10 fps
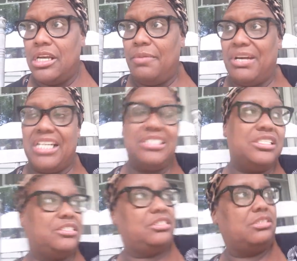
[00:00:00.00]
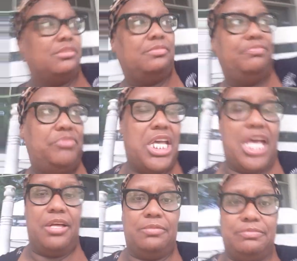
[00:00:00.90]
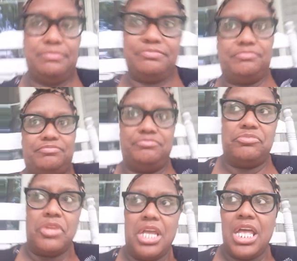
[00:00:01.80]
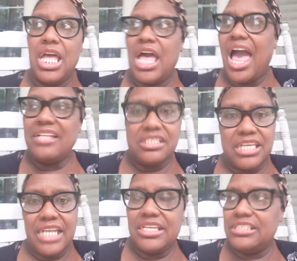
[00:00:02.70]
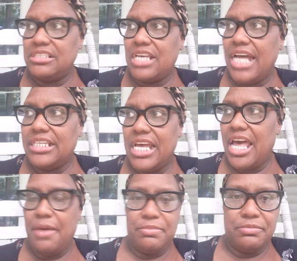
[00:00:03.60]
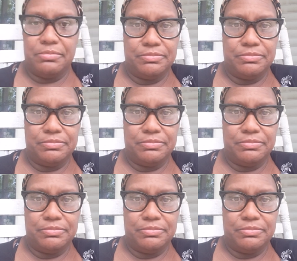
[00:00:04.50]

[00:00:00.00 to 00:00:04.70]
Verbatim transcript: but it's just, yeah. I just hate that this had to happen.